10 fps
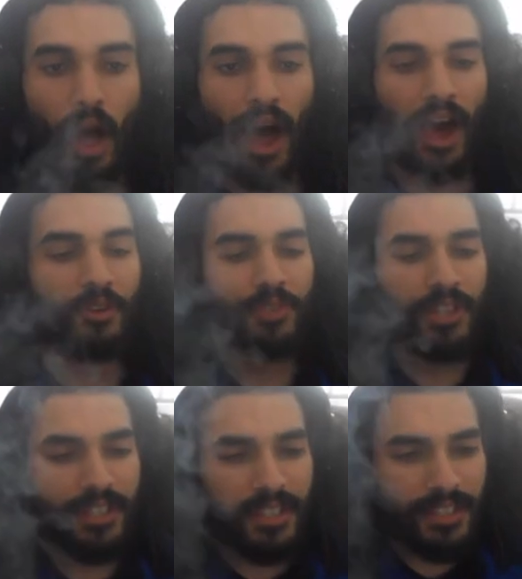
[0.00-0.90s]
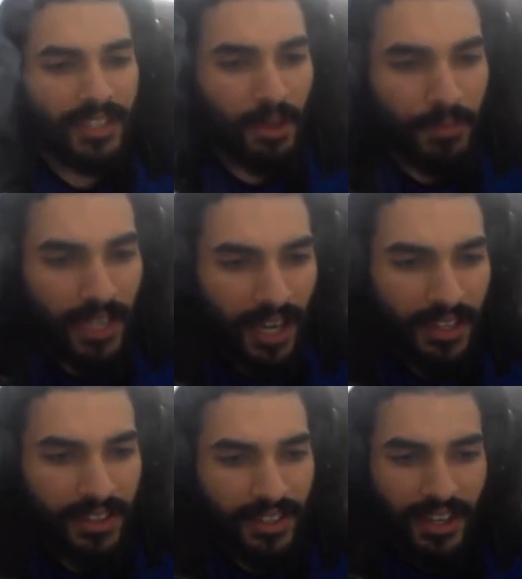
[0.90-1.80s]
I don't really get
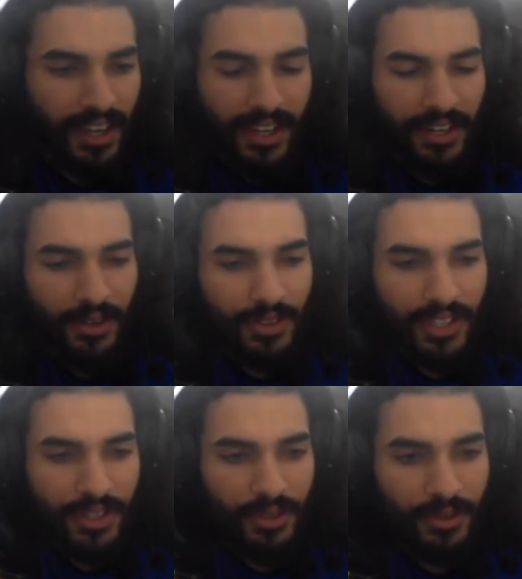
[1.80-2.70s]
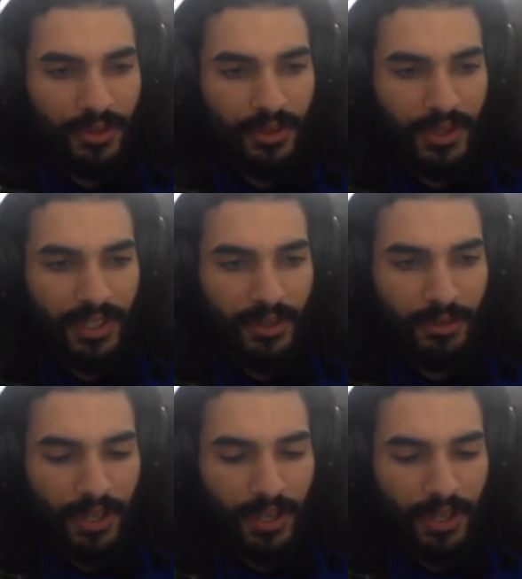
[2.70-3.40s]
behind and I don't think you do either,